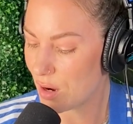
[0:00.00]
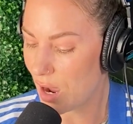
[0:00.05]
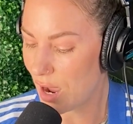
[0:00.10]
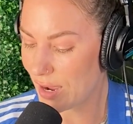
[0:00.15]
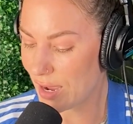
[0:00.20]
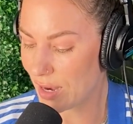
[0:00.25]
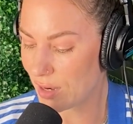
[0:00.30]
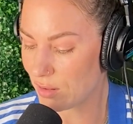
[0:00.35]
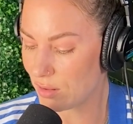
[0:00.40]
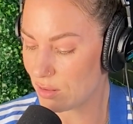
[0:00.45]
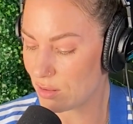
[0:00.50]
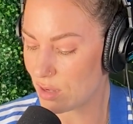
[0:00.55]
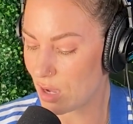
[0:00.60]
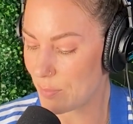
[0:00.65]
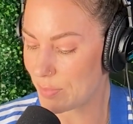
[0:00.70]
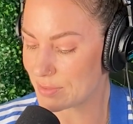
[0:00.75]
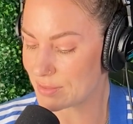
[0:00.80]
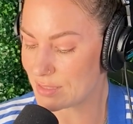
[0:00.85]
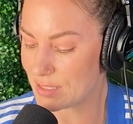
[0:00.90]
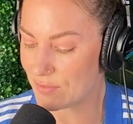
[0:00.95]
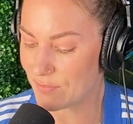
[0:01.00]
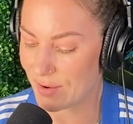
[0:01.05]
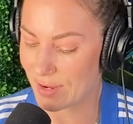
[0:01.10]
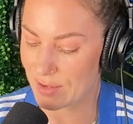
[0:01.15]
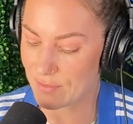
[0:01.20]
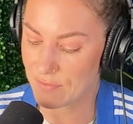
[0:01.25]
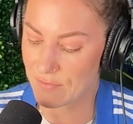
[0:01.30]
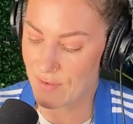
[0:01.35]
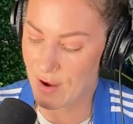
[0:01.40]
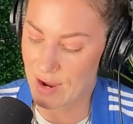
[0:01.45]
I got to look up and see if I
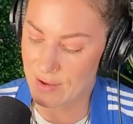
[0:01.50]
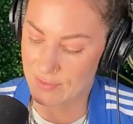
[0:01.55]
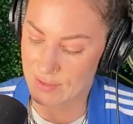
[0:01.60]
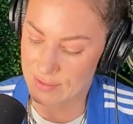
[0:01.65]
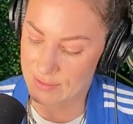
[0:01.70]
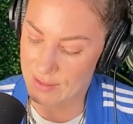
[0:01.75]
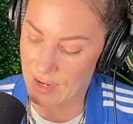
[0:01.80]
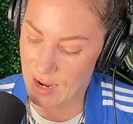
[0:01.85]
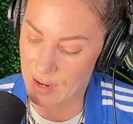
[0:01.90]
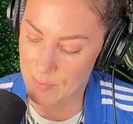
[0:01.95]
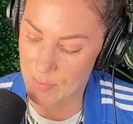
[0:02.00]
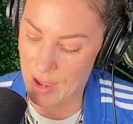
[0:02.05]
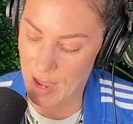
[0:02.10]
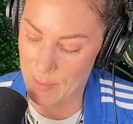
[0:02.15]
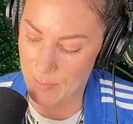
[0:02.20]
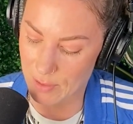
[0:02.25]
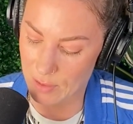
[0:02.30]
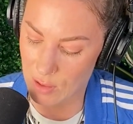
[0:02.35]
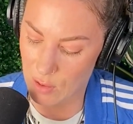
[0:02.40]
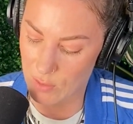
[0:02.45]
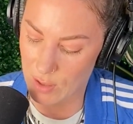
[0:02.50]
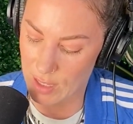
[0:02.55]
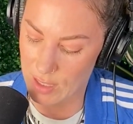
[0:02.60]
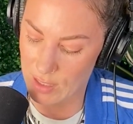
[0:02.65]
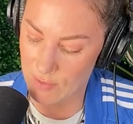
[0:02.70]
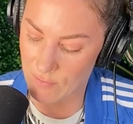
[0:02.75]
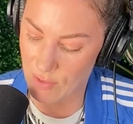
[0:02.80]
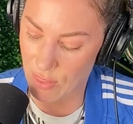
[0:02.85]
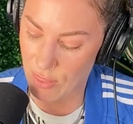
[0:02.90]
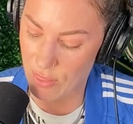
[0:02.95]
can find this guy, Pat Malone. I
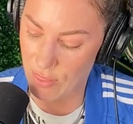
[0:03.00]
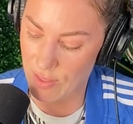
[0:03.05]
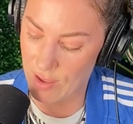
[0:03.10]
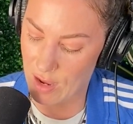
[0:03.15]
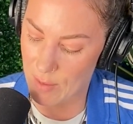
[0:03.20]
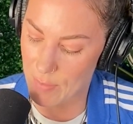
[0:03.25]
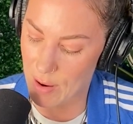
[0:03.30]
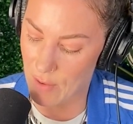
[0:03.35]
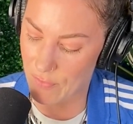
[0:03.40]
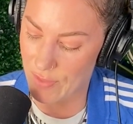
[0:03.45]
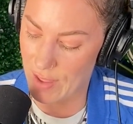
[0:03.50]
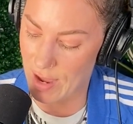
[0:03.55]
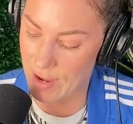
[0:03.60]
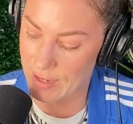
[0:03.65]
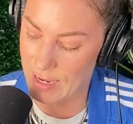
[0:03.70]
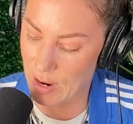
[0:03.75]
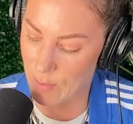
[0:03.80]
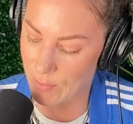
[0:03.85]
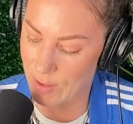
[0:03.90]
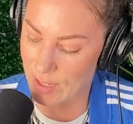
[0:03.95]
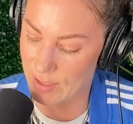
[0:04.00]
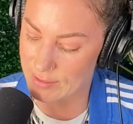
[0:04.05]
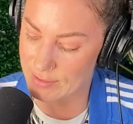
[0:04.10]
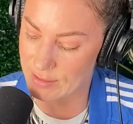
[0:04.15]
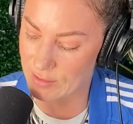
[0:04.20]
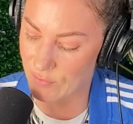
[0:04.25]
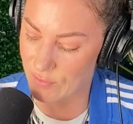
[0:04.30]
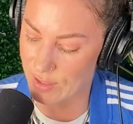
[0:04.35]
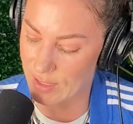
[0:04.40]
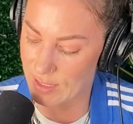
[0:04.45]
didn't even think about that. Yeah, we got to
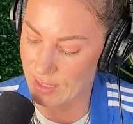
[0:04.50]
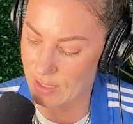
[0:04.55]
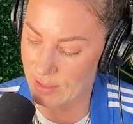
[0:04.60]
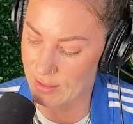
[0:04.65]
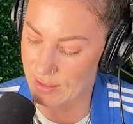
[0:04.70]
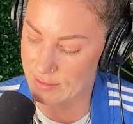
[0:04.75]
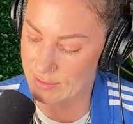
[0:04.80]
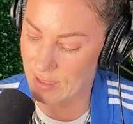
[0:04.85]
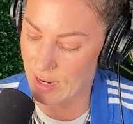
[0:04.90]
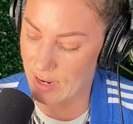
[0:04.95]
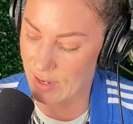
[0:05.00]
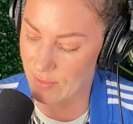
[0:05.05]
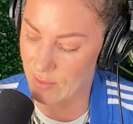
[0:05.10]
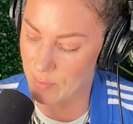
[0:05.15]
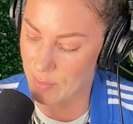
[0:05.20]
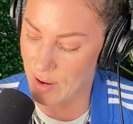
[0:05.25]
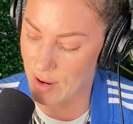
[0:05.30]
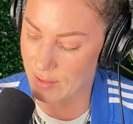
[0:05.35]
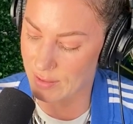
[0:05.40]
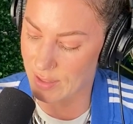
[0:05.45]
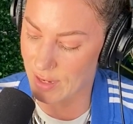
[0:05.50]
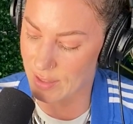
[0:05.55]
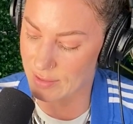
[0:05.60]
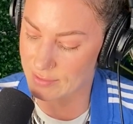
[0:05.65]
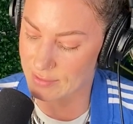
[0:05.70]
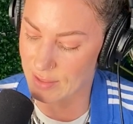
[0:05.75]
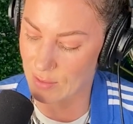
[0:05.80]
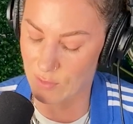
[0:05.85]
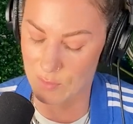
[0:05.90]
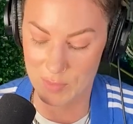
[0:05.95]
see if we can get this guy on the
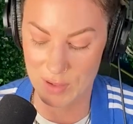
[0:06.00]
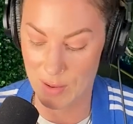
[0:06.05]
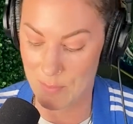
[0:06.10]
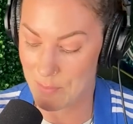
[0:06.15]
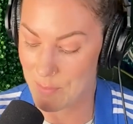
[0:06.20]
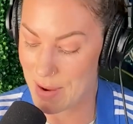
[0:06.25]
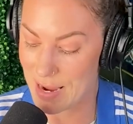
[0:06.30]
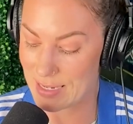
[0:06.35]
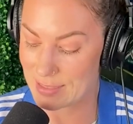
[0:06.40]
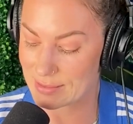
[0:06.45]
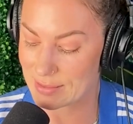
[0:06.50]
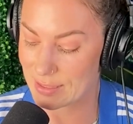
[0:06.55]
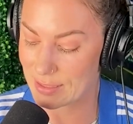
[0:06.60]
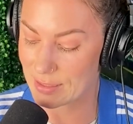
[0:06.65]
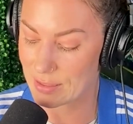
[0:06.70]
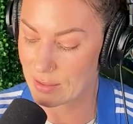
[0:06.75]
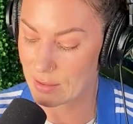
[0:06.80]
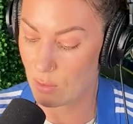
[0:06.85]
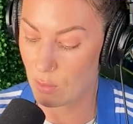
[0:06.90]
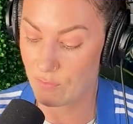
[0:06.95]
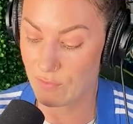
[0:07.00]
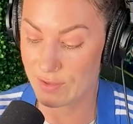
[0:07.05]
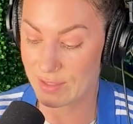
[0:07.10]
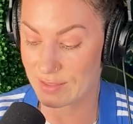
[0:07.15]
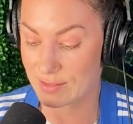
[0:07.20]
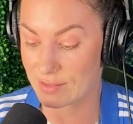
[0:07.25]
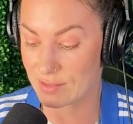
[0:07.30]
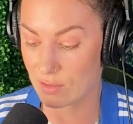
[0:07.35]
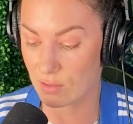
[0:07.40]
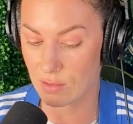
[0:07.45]
podcast. That would be amazing. Hopefully
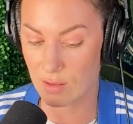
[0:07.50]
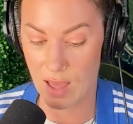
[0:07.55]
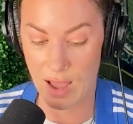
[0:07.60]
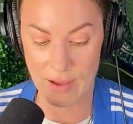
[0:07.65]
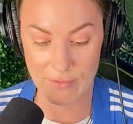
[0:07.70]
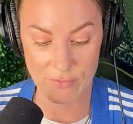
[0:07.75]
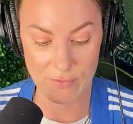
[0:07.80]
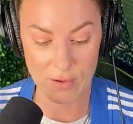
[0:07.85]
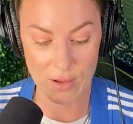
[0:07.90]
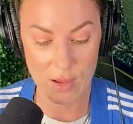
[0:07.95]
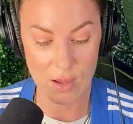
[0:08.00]
he's still alive.